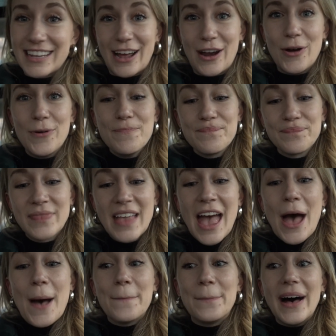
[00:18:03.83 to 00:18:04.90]
I get home.
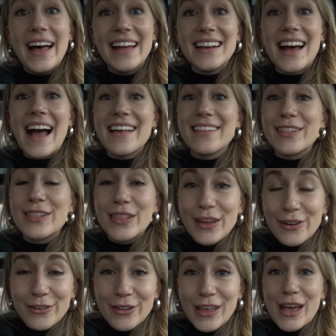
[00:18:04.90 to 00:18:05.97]
But I
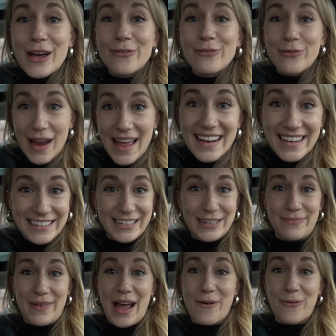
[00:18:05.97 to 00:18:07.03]
literally ran
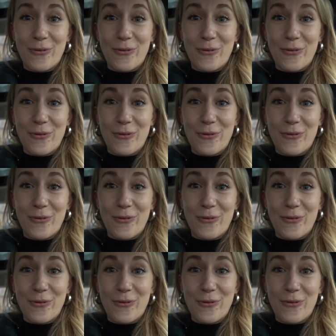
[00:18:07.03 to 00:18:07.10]
into my